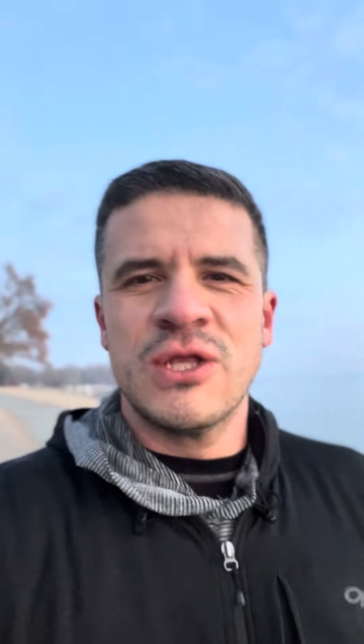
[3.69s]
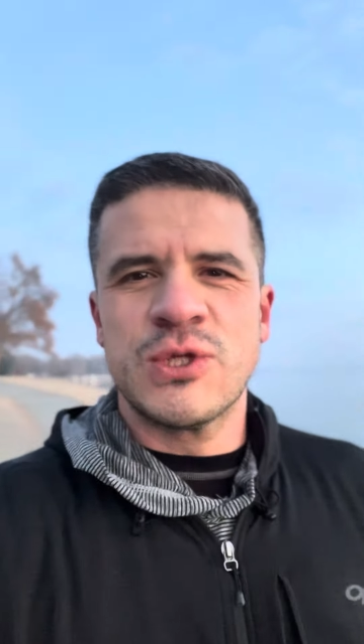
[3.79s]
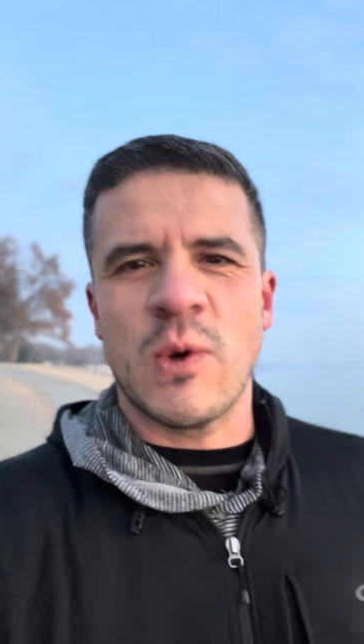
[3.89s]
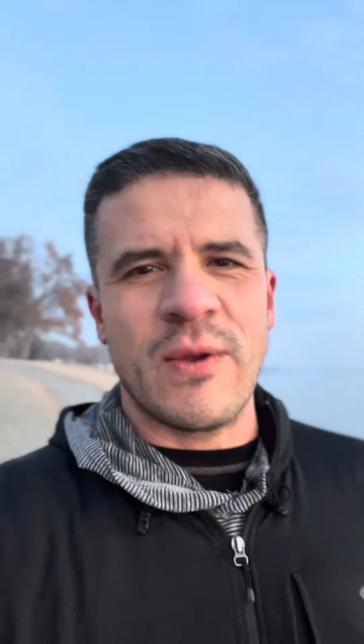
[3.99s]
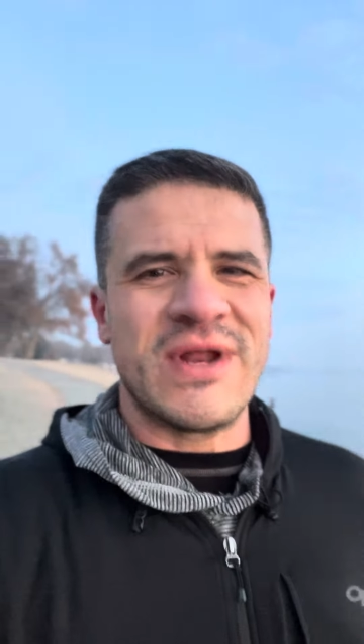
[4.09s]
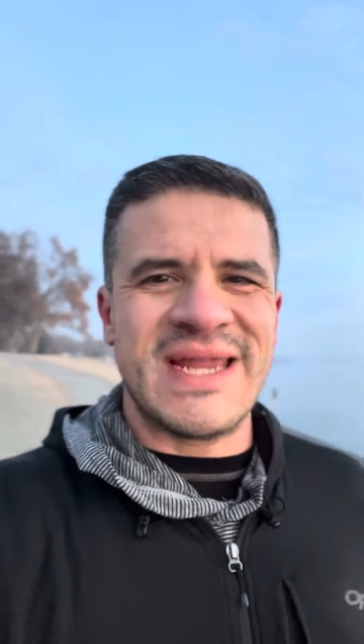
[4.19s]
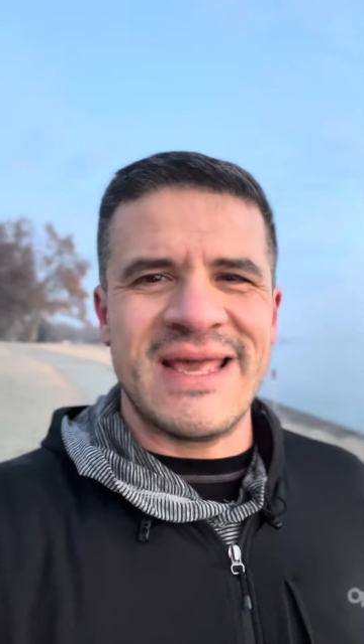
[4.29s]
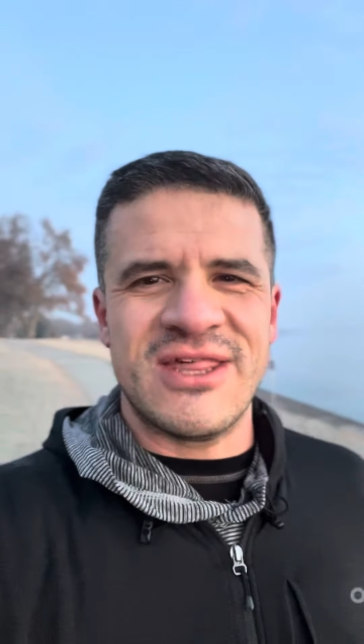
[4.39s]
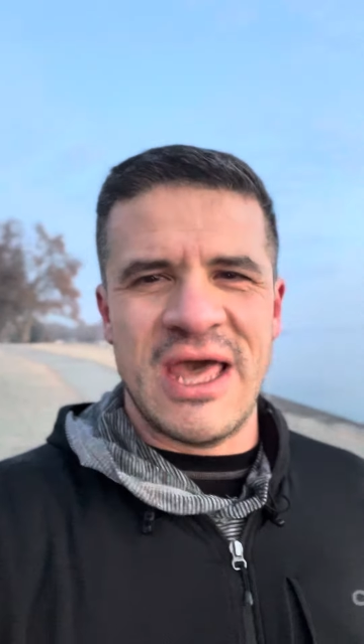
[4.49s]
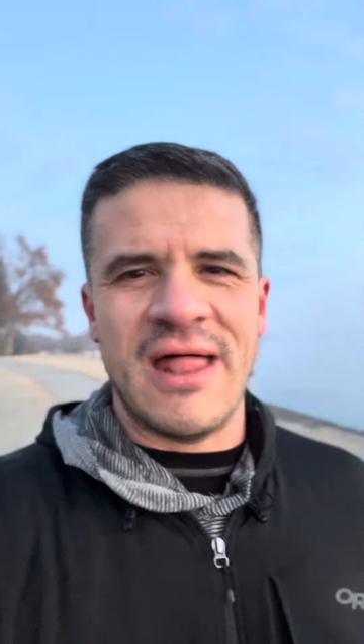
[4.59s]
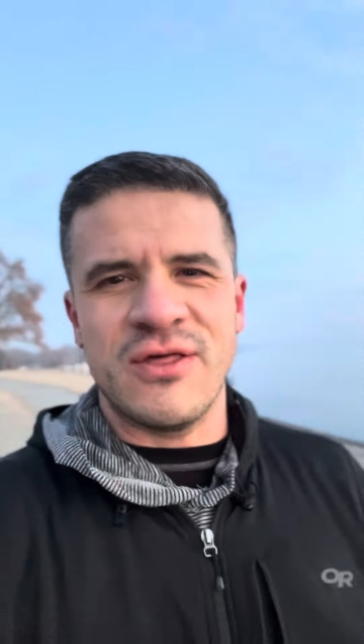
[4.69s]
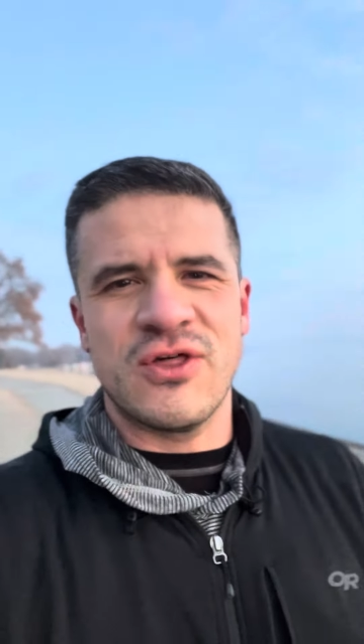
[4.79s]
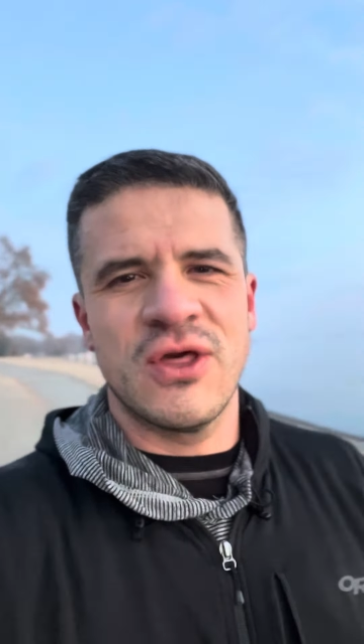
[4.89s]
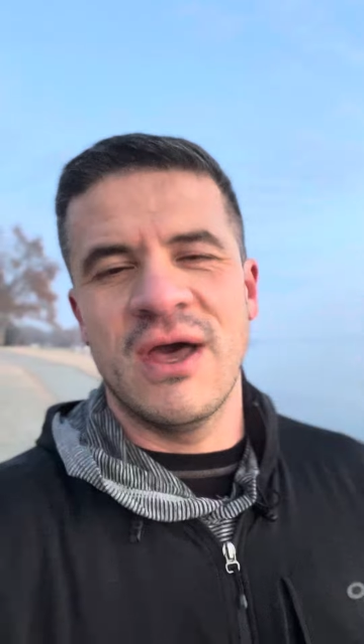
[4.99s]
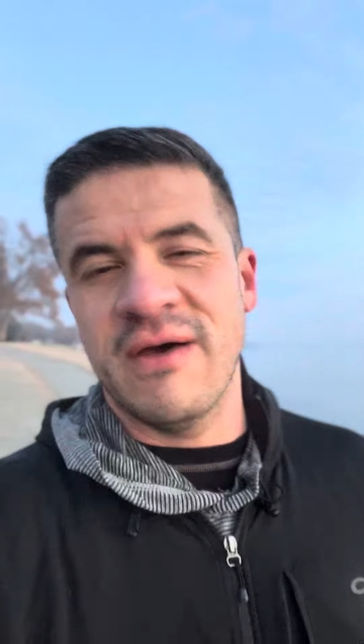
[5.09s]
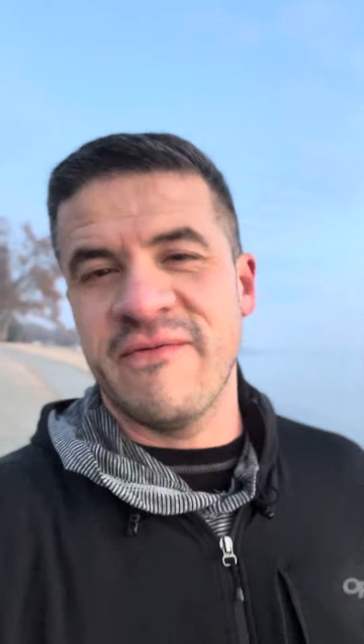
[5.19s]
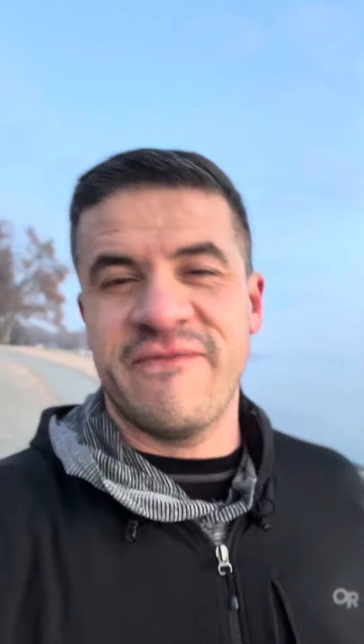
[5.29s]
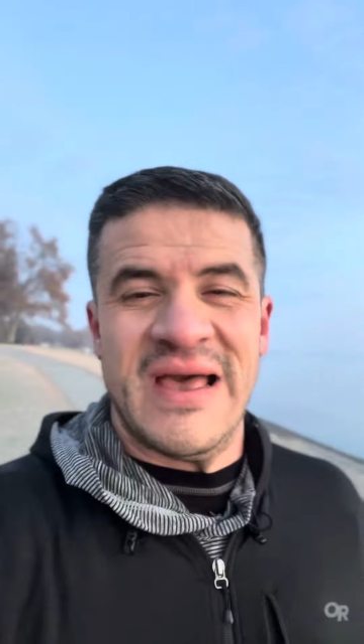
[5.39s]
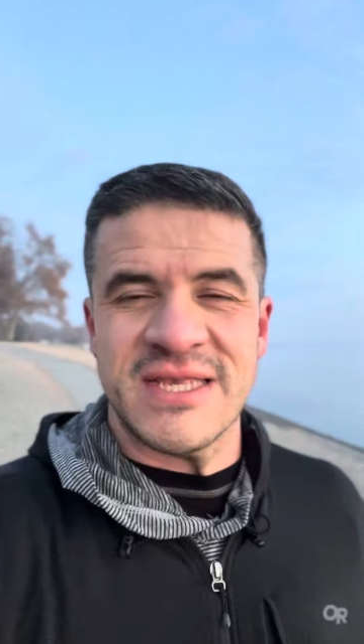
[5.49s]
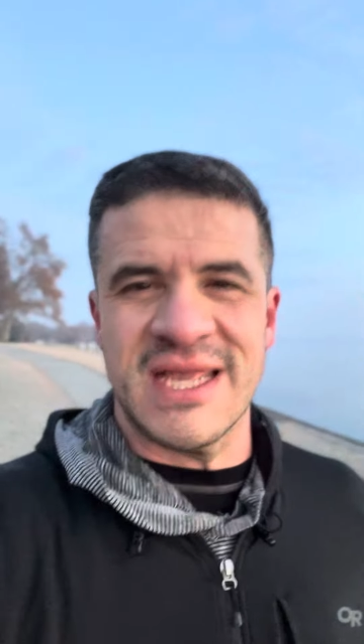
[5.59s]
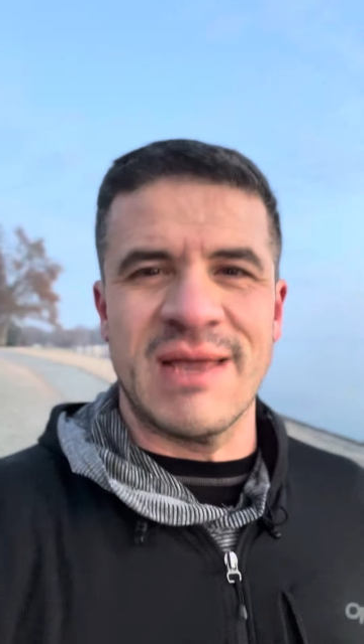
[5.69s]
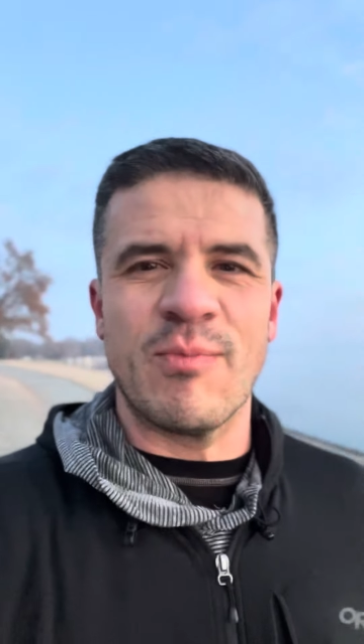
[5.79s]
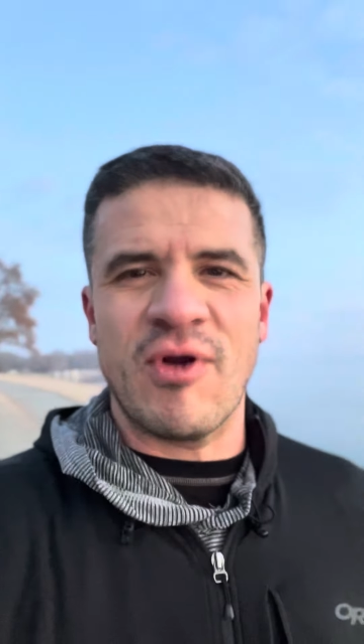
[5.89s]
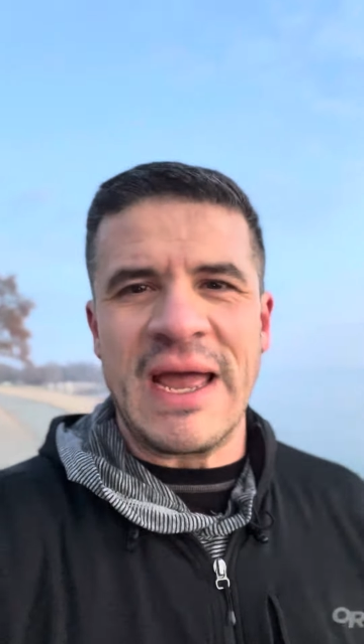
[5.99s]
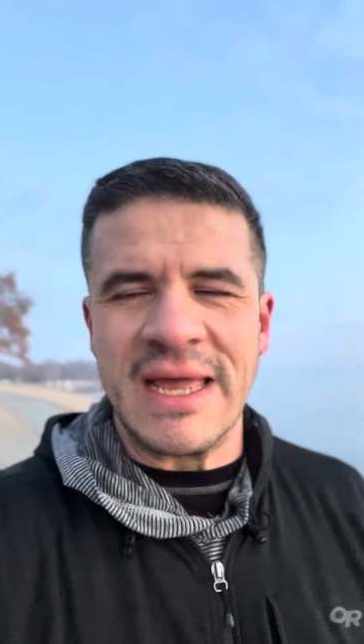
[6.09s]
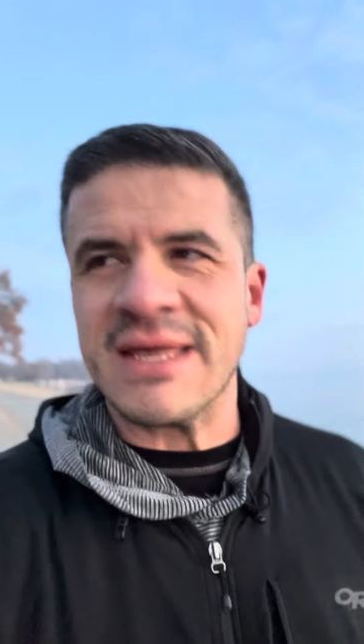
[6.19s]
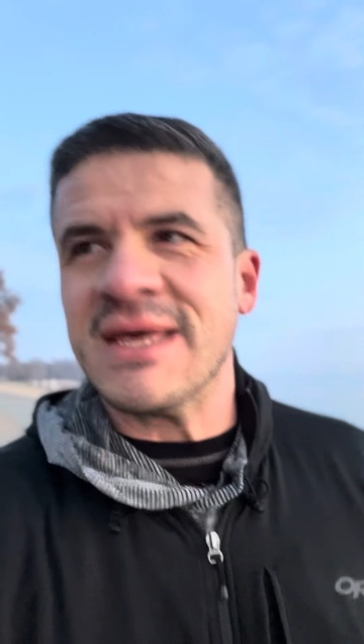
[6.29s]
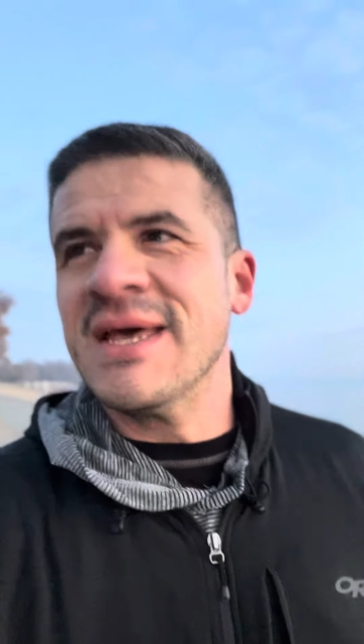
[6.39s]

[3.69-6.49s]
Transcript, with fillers: 21 day challenge of fasting and praying.